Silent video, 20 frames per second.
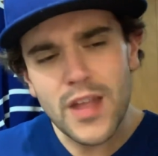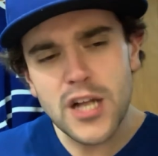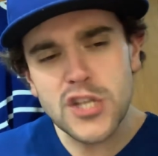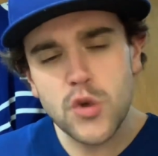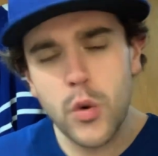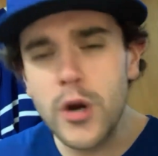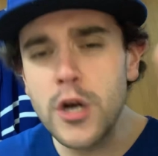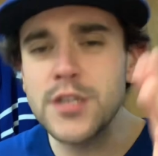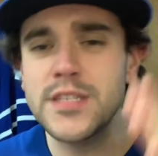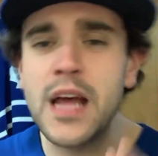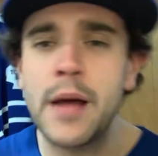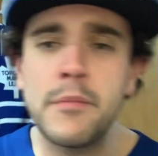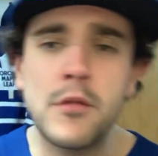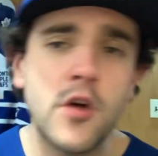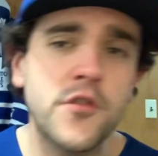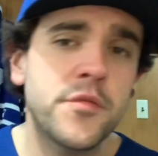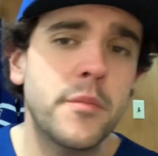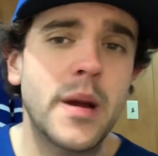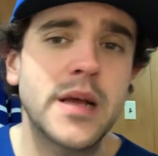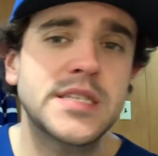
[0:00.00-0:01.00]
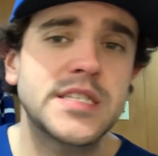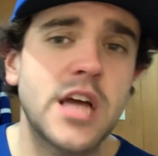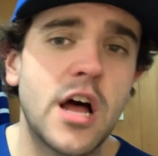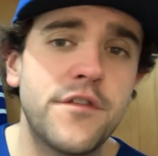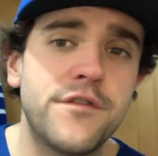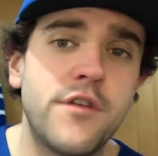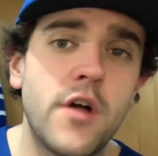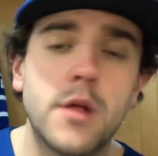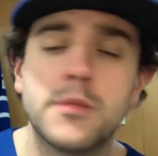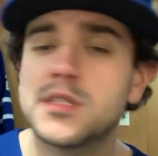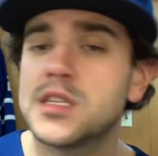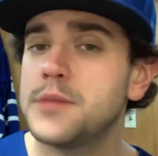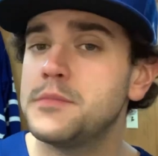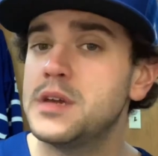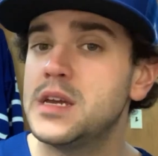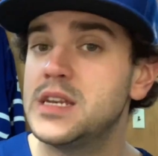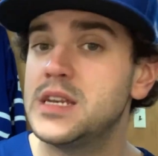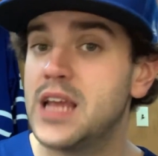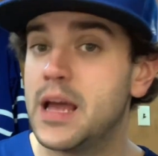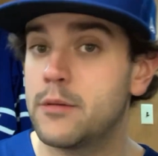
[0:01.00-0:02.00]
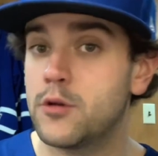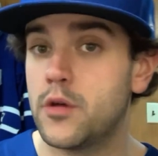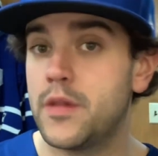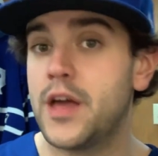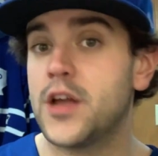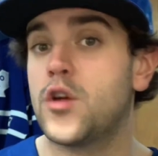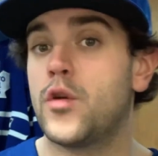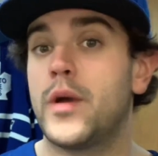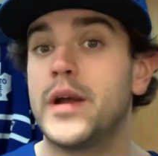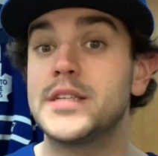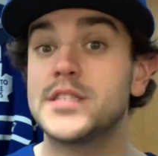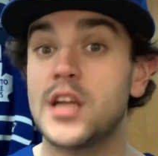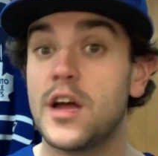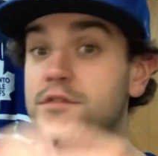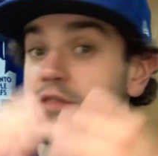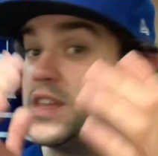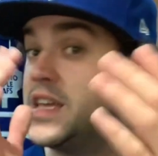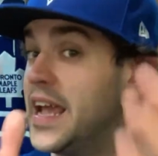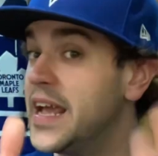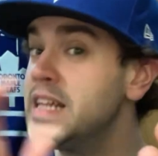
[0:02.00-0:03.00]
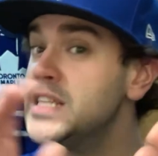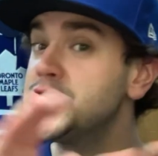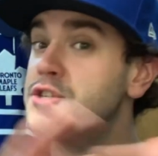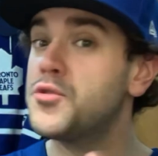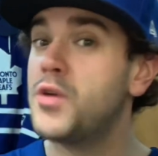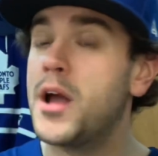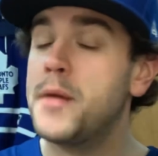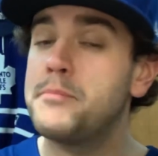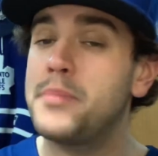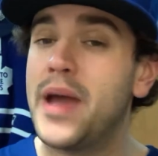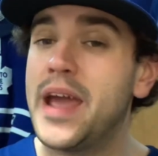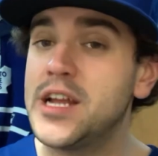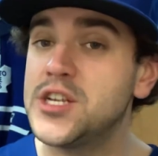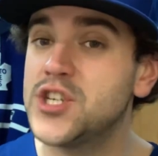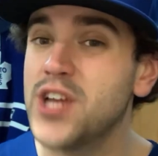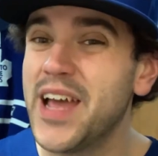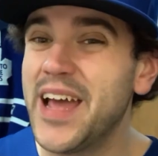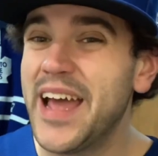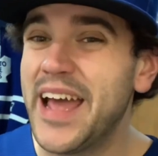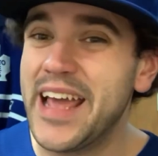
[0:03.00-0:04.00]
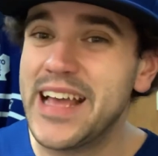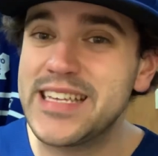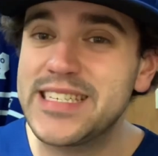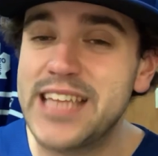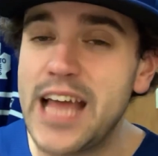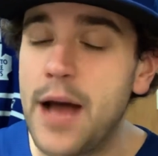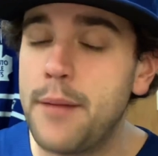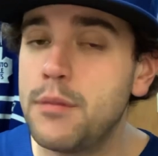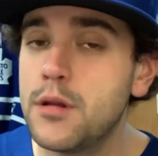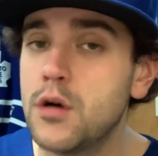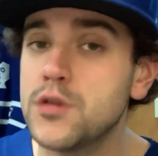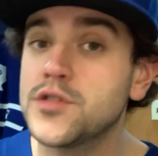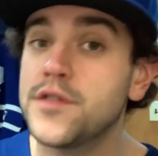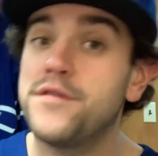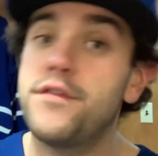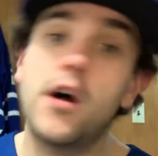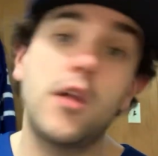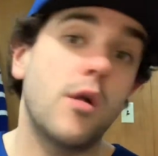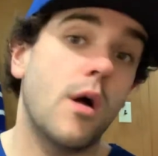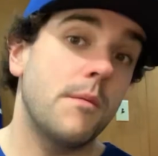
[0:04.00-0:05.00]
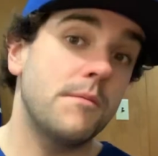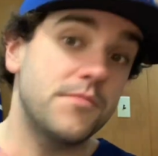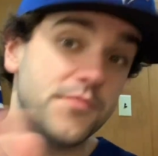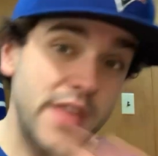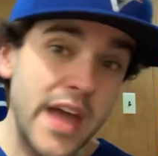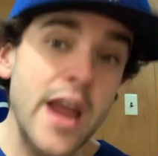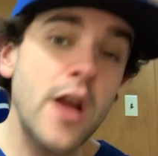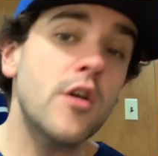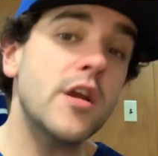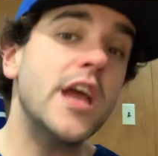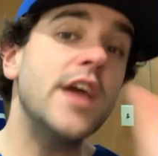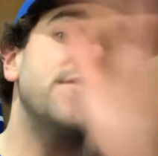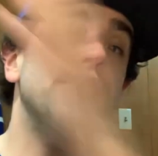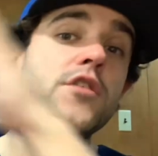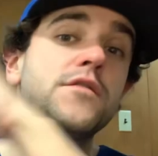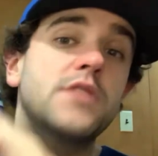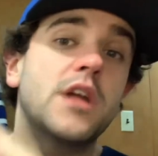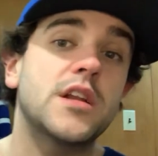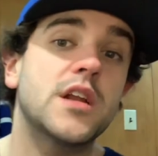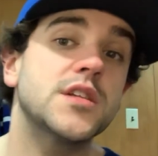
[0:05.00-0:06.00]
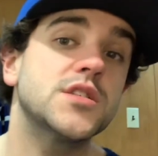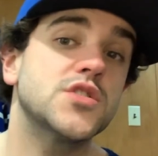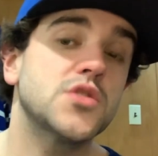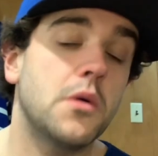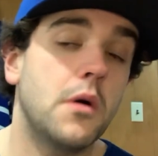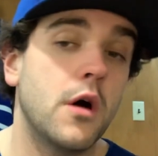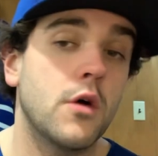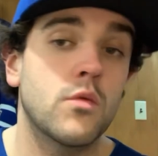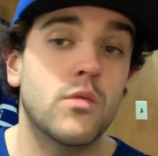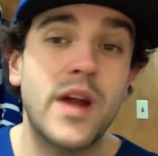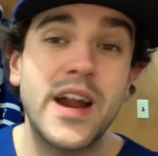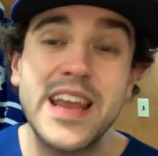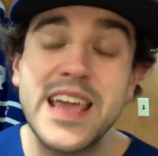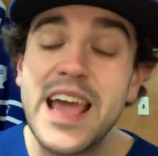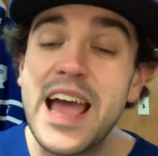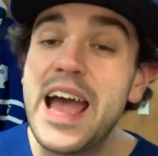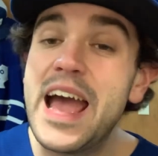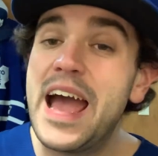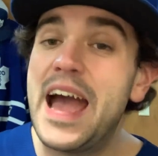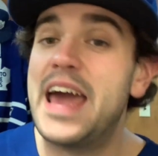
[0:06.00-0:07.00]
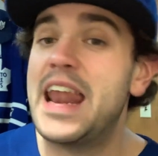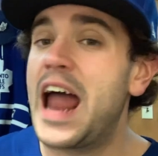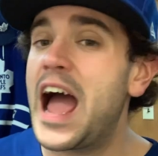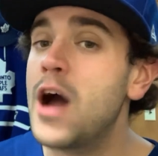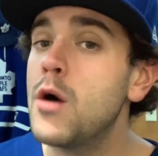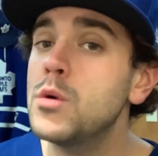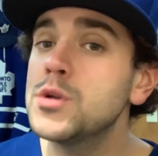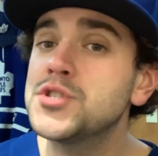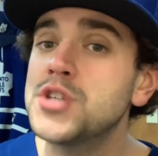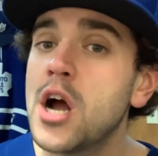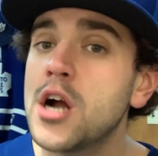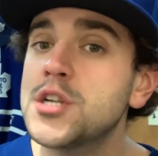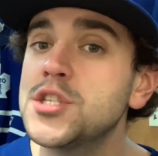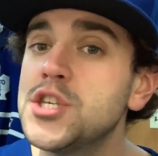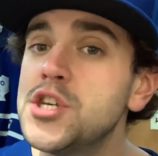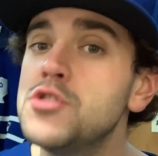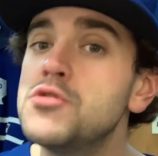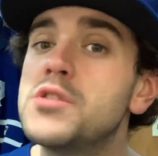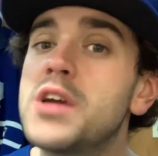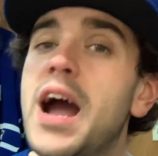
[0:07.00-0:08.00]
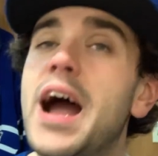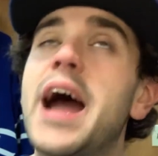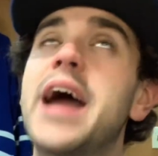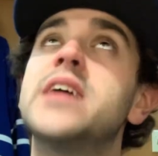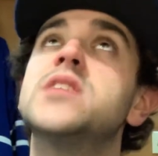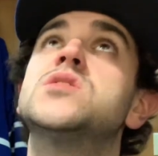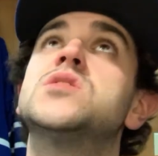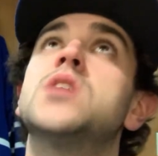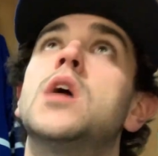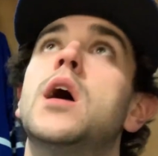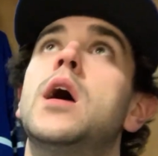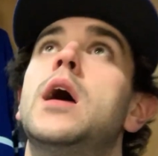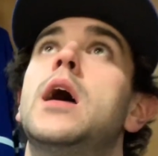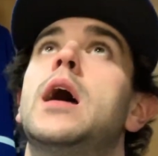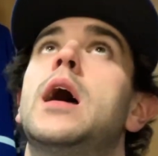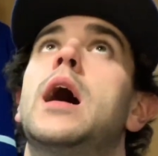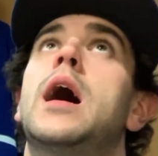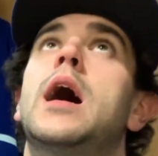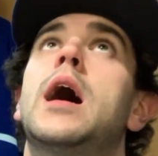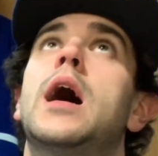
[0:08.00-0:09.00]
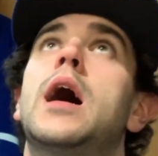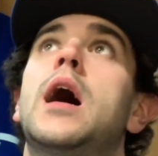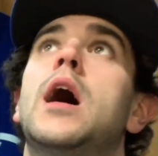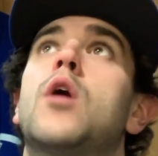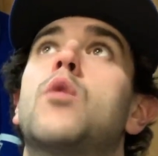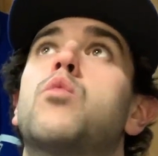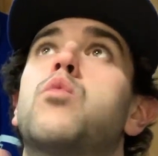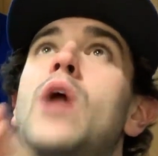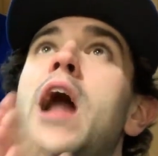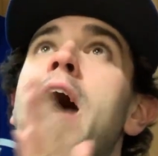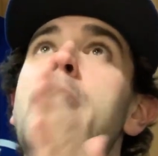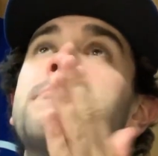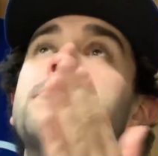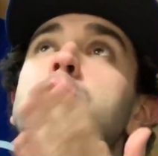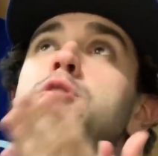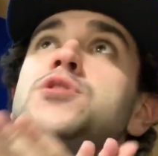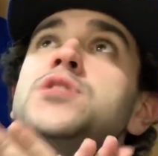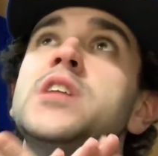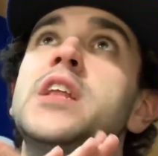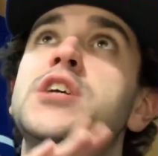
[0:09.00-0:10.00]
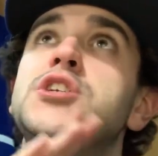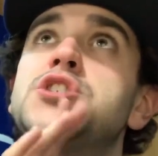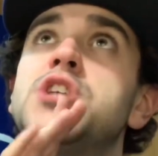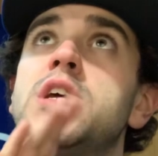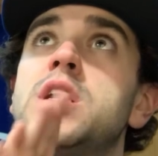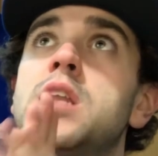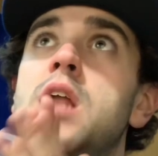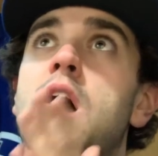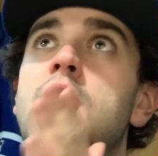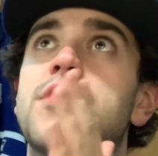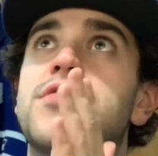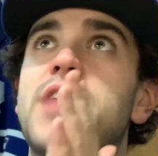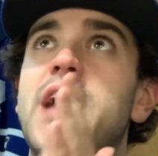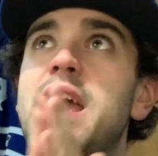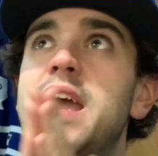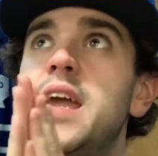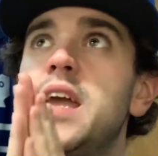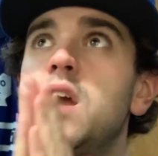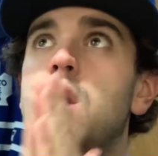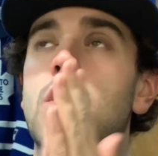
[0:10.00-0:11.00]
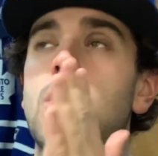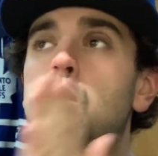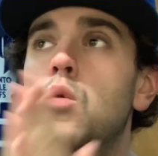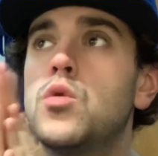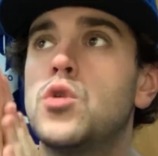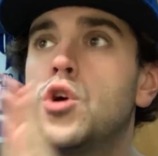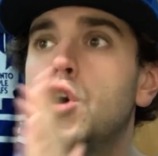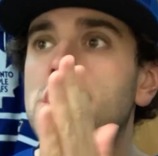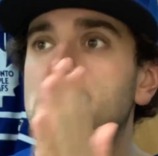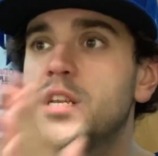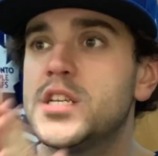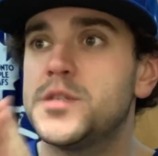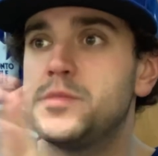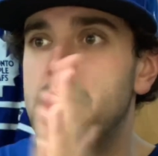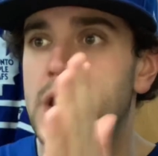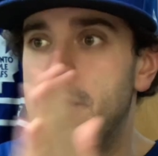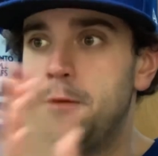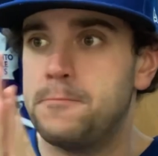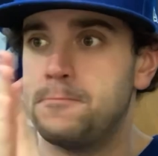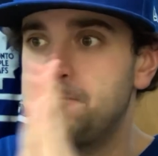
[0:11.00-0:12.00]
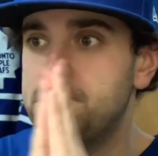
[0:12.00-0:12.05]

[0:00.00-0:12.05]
Twitter's down below for myself. Follow up, send me a DM, do all that great stuff. The Instagram page is down below, so follow up there if you've not done so already. And I will talk to you guys Raptors edition. They, oh goodness me,